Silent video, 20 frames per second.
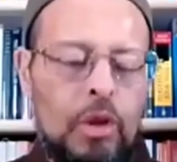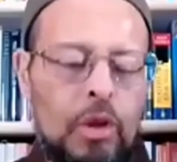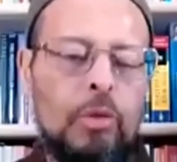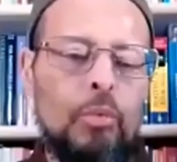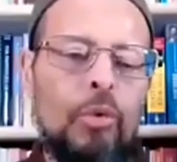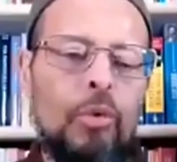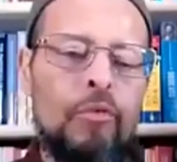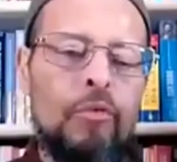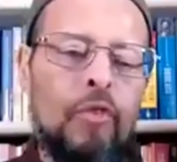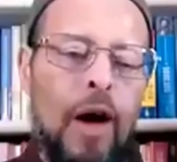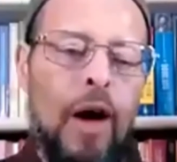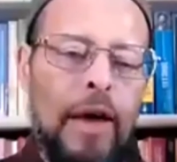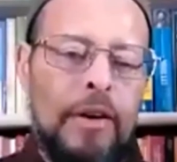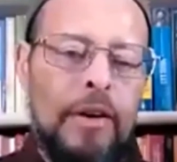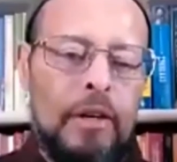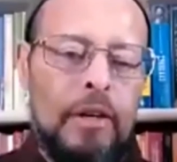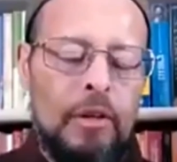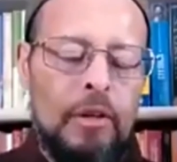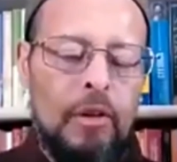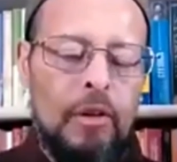
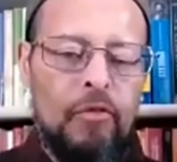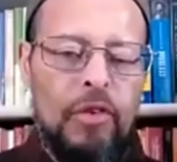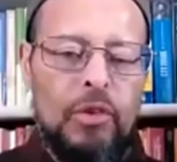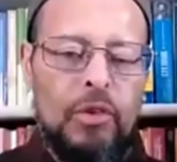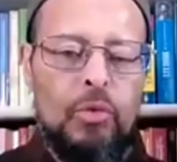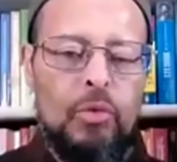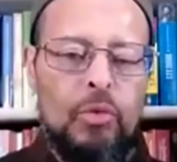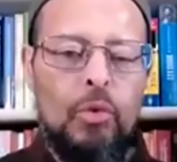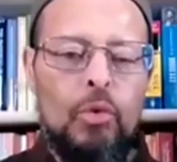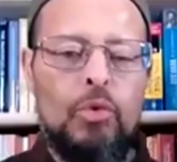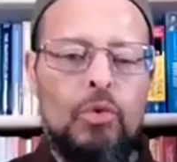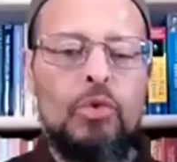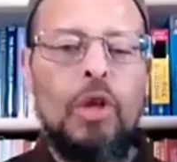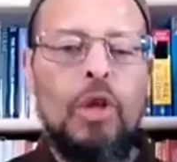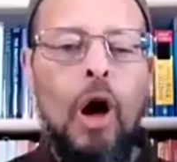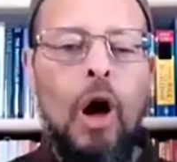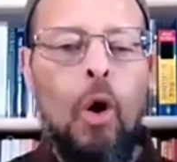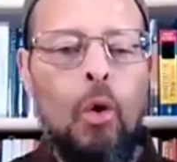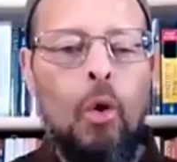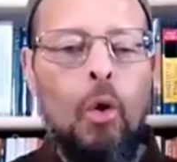refined individual who's
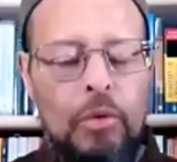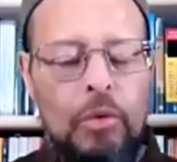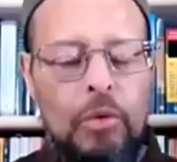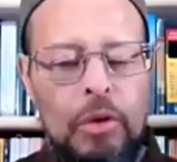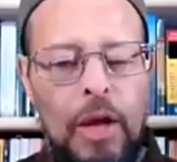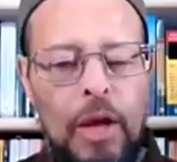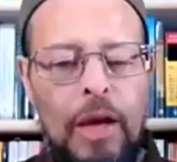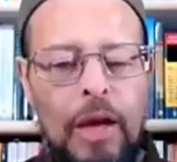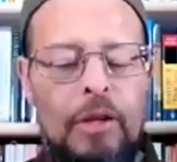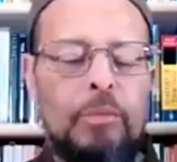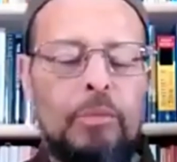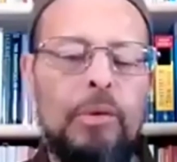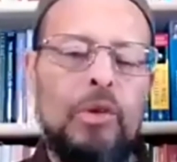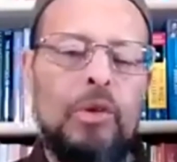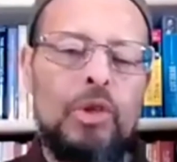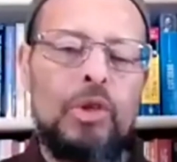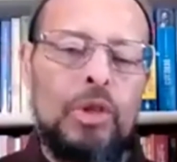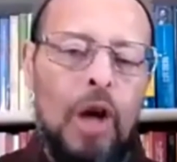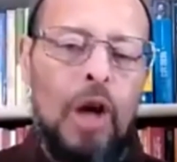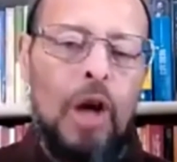known not to be a
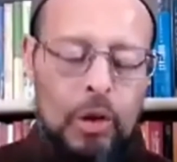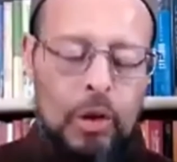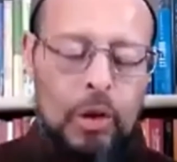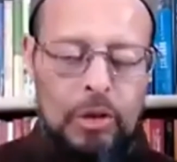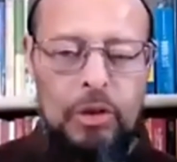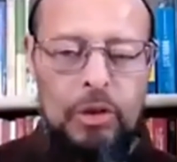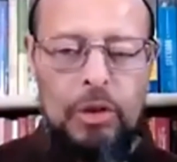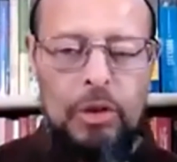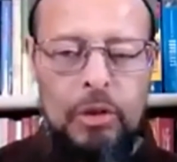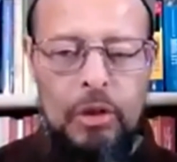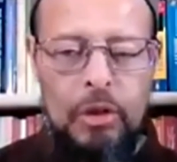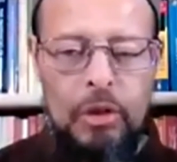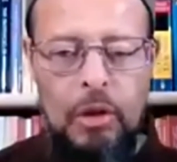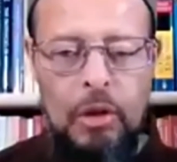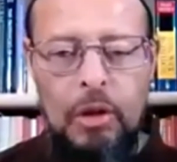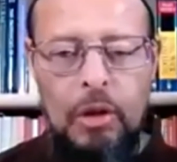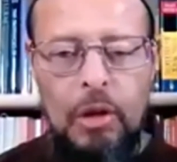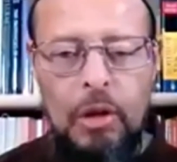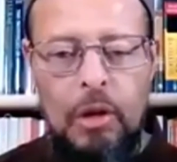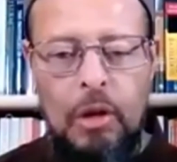charlatan.
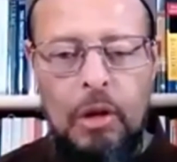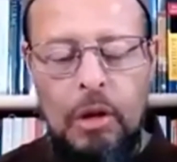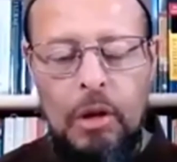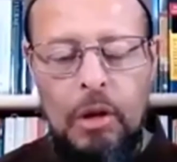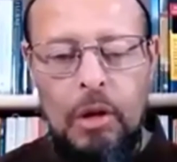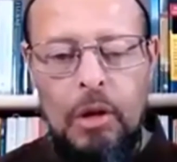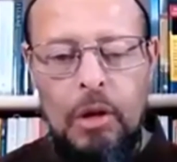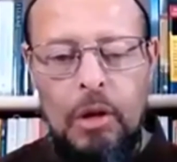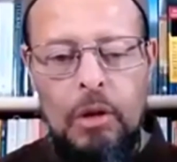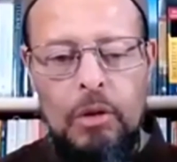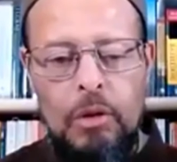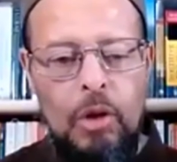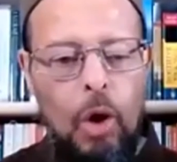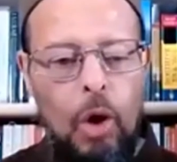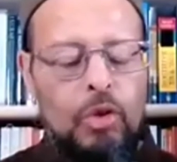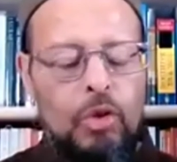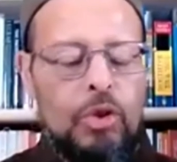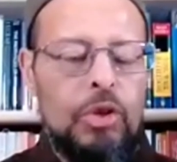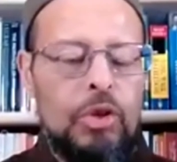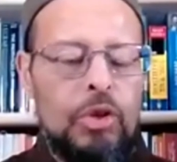
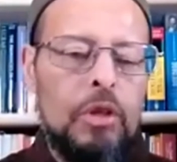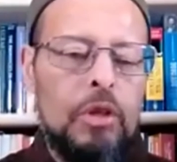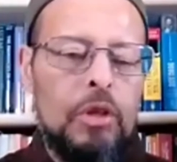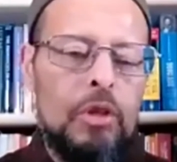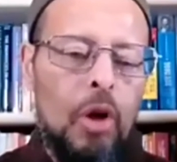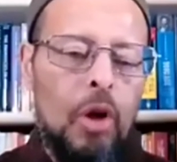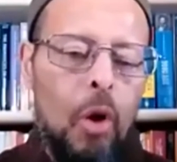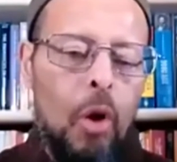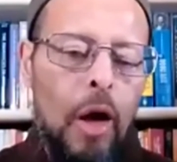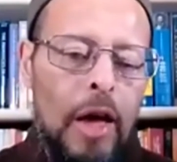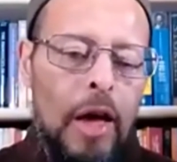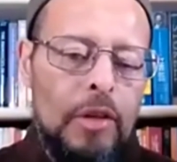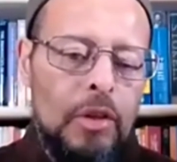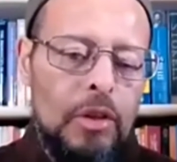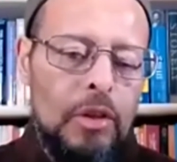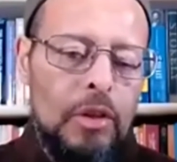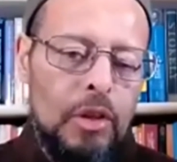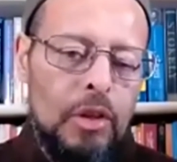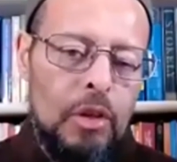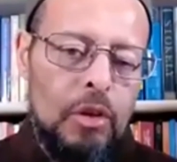Don't
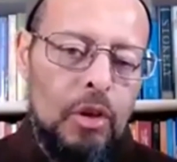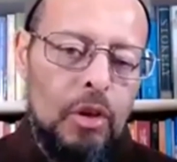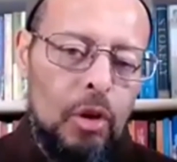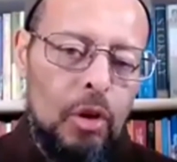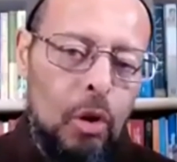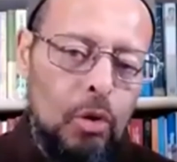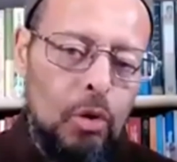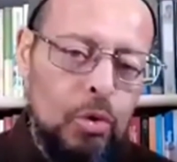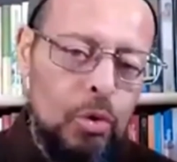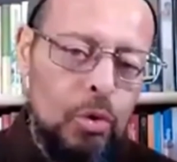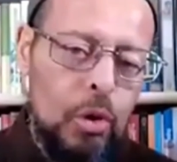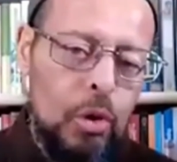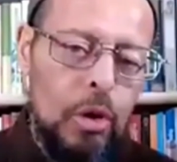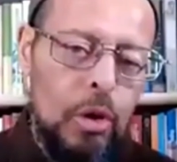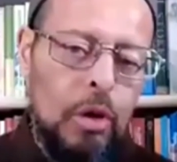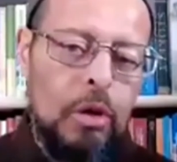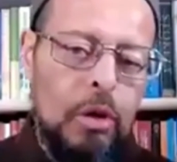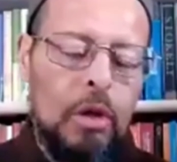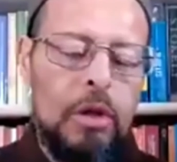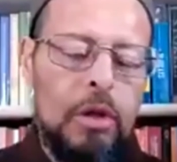hesitate to go to
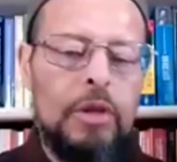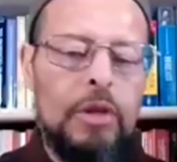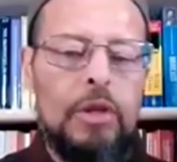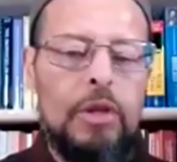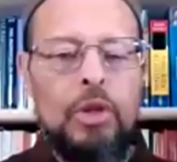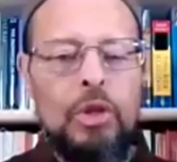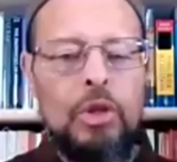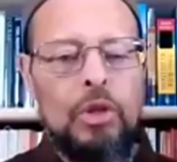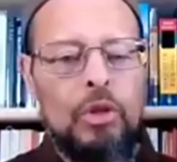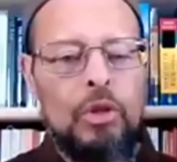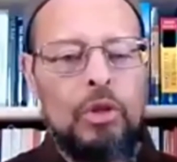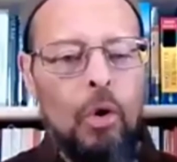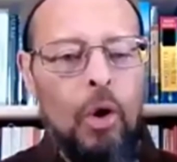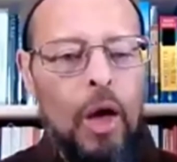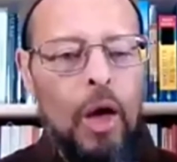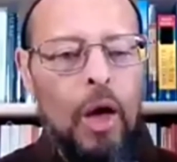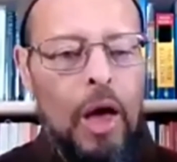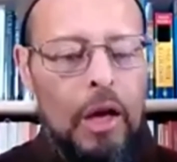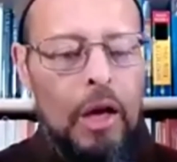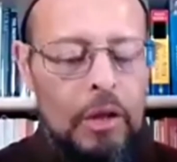a clinician.
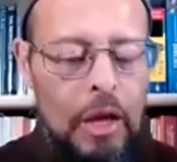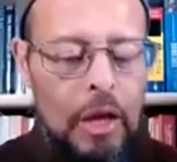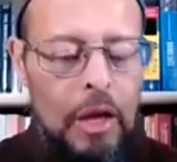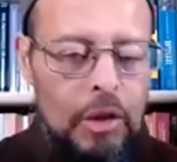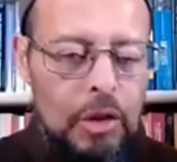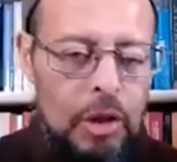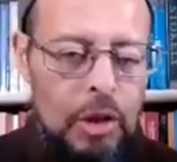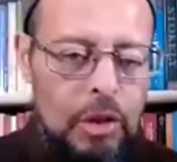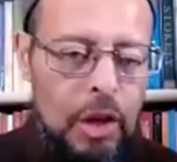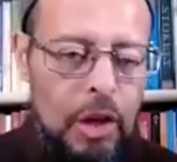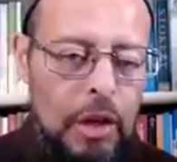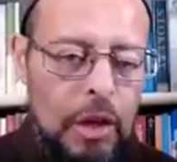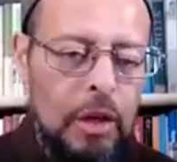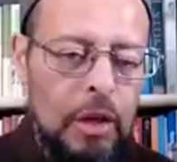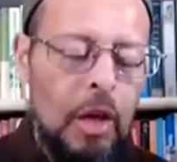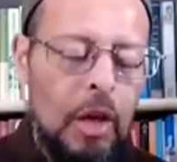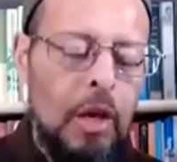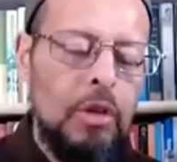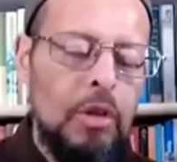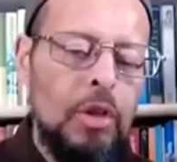Don't hesitate
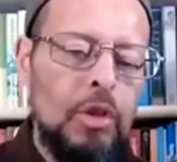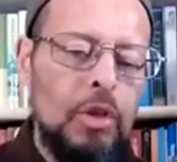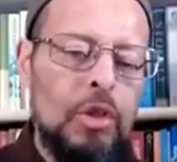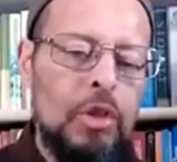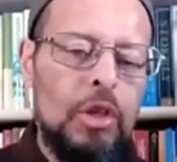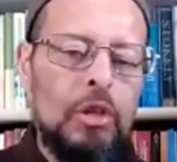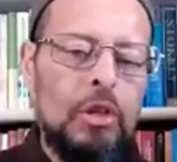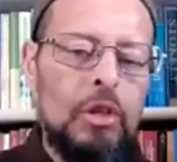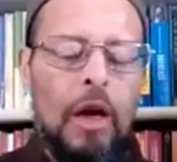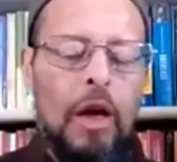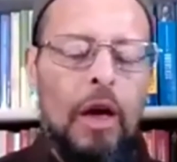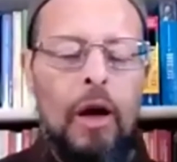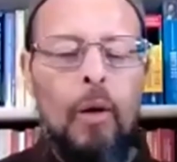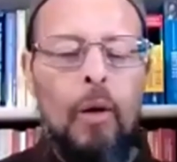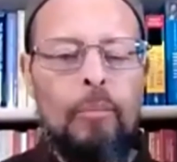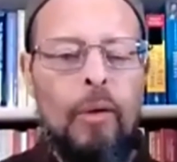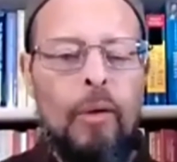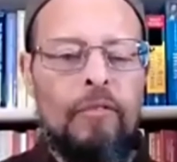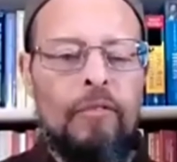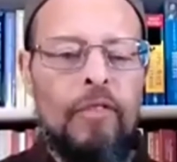to seek the
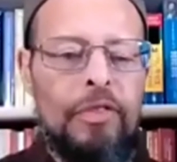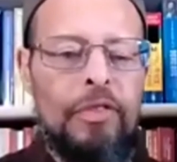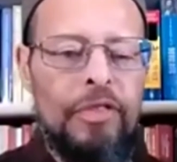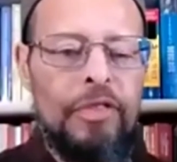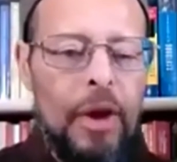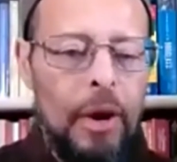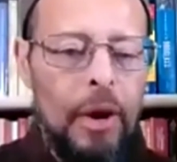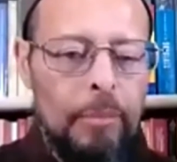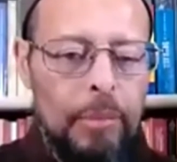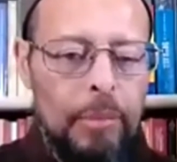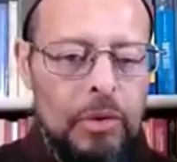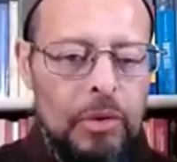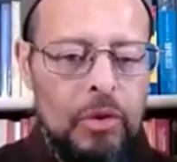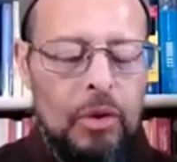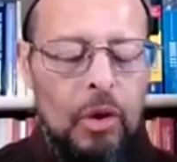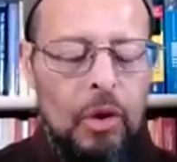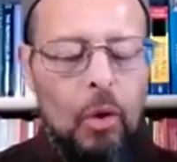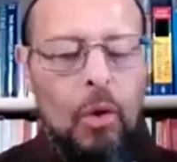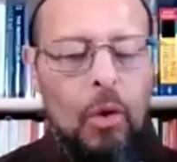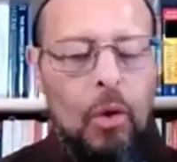help of a
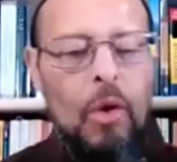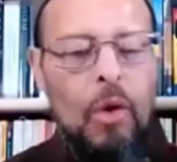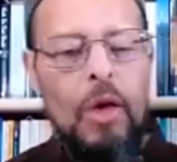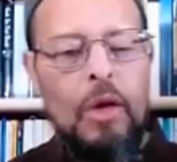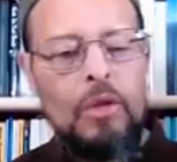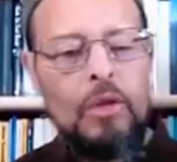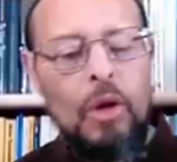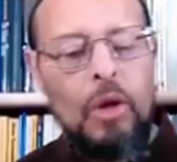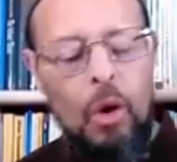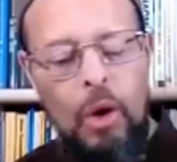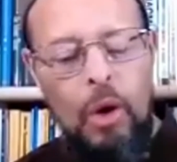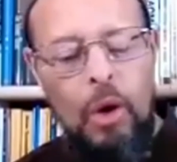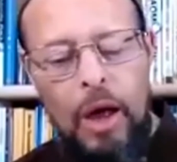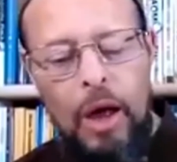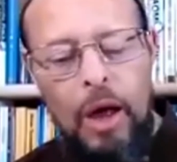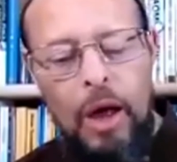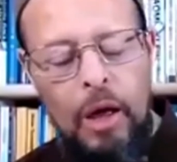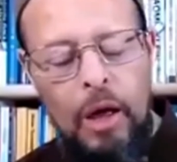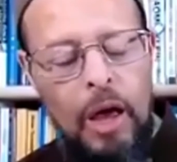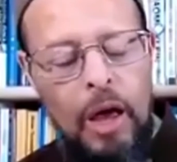therapist. Don't
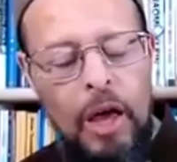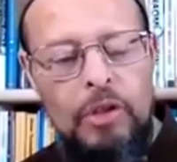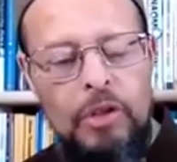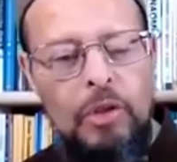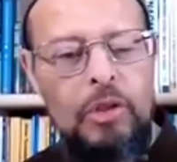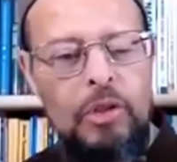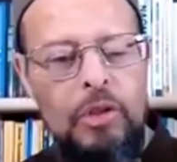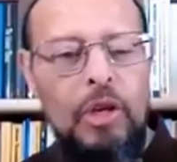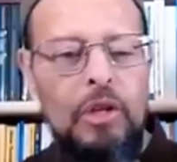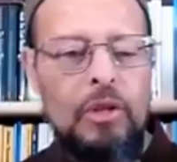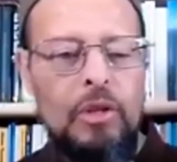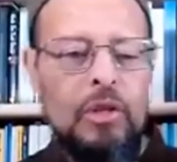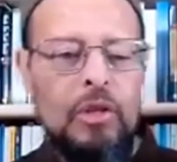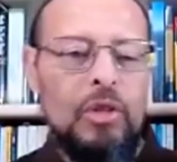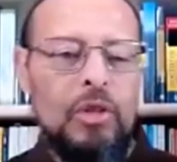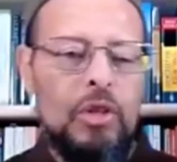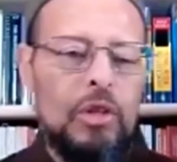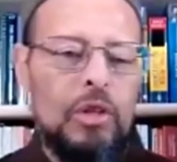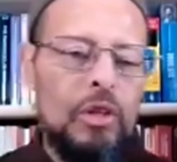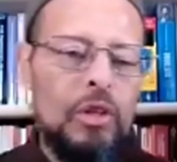hesitate to
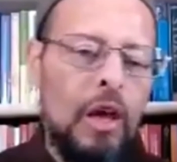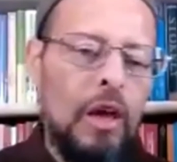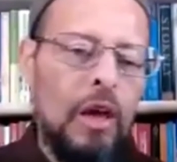seek the